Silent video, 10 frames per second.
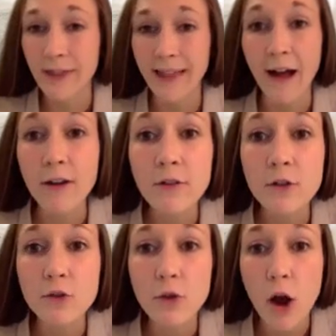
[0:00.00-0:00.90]
without
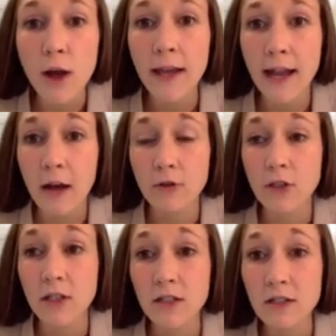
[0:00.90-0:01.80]
even drawing it out,
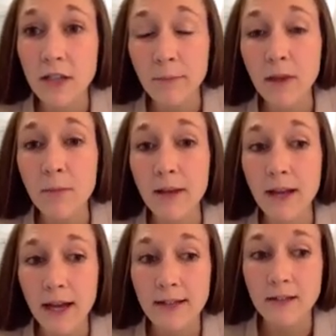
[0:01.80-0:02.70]
just simply
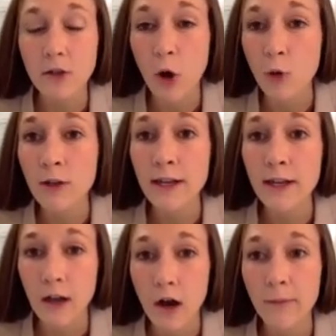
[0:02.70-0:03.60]
because it's only
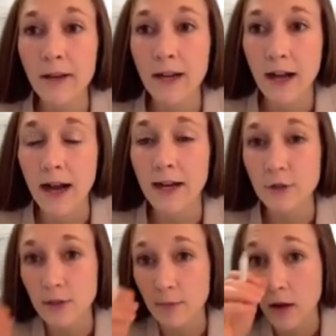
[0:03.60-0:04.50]
a carbon and a
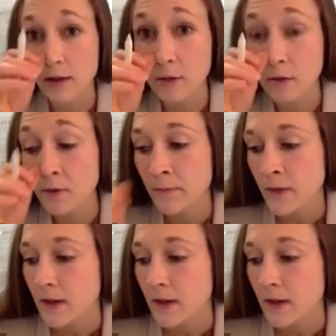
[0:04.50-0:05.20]
hydrogen molecule,